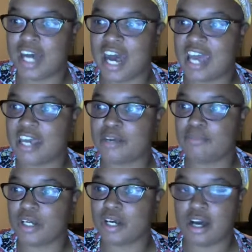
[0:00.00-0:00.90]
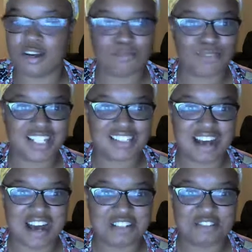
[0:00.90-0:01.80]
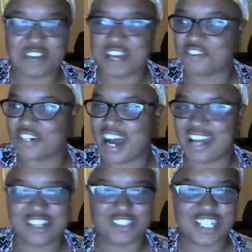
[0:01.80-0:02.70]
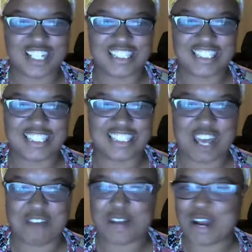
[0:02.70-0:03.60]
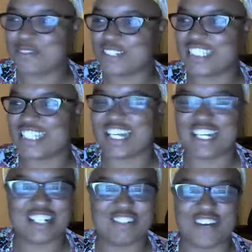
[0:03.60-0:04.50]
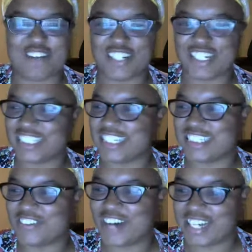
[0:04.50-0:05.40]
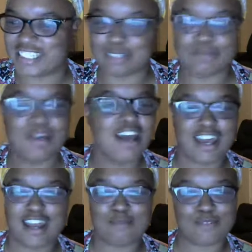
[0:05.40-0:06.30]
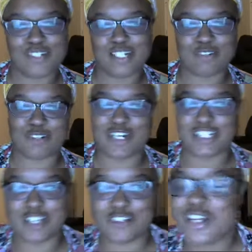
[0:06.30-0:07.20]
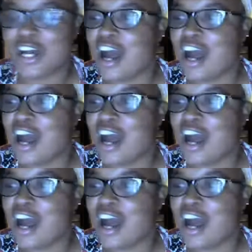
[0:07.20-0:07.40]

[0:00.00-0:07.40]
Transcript: I am blessed and highly favored. I know Sonny says that, but I'm going to say it anyway because it's so awesome. And I'm going to give her credit though.